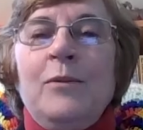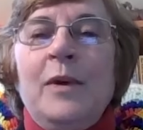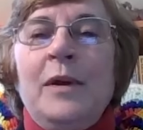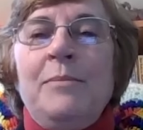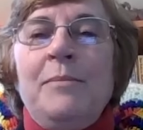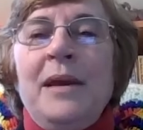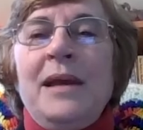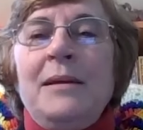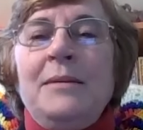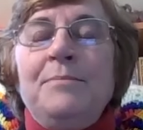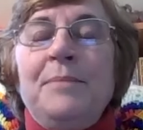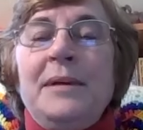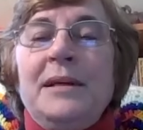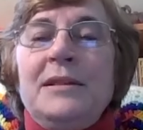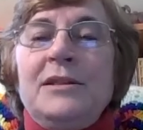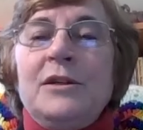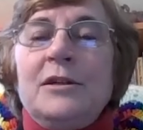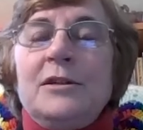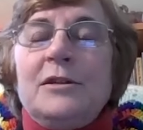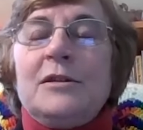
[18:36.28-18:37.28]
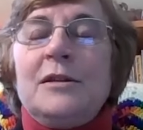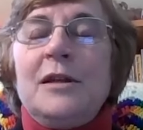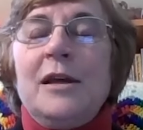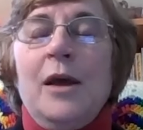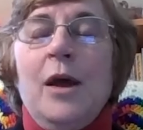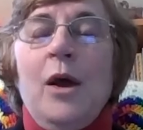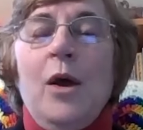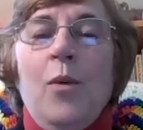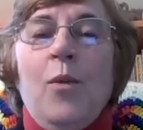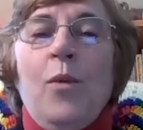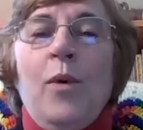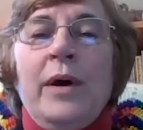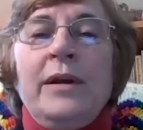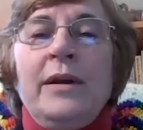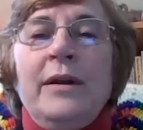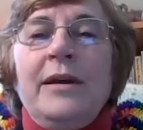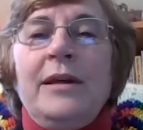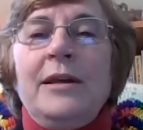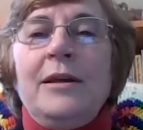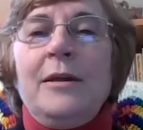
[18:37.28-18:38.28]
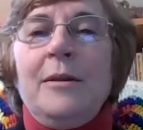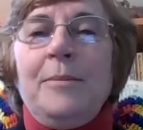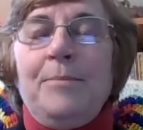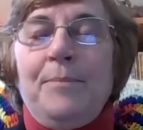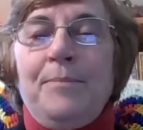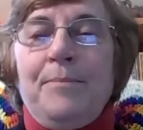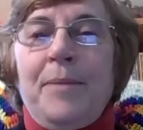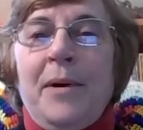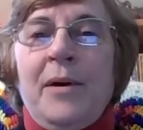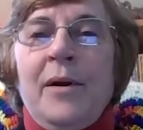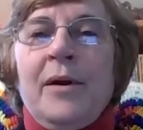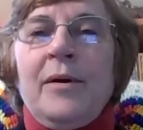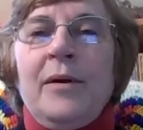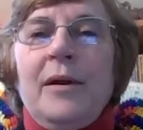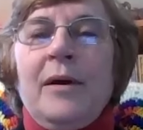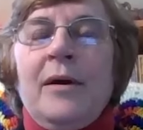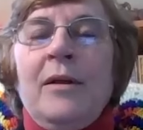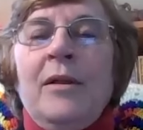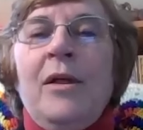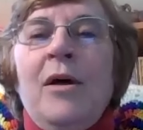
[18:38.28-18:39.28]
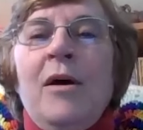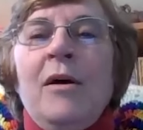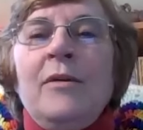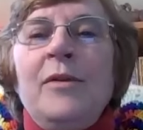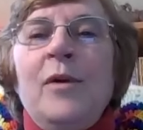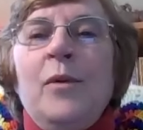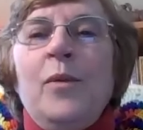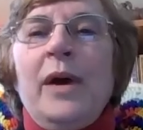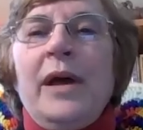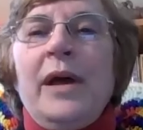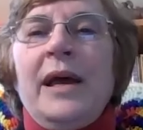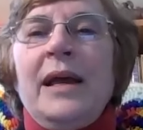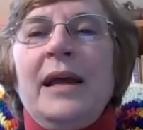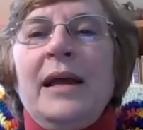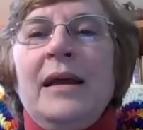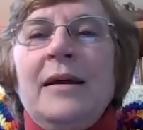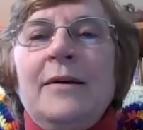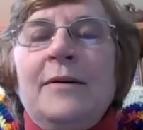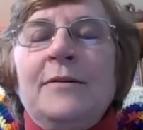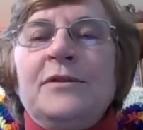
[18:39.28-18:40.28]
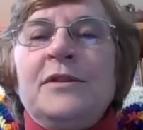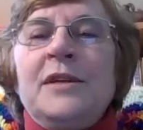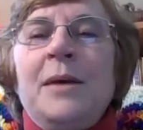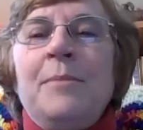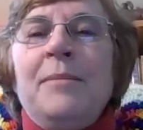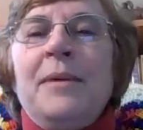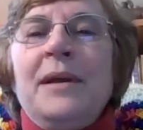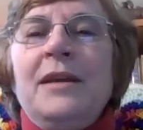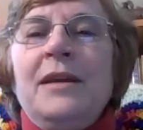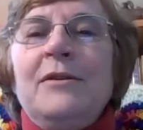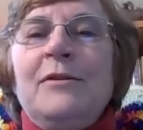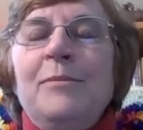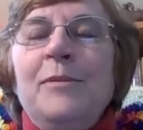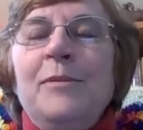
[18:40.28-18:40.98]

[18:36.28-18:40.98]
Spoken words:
we may be just one little part along the way of somebody's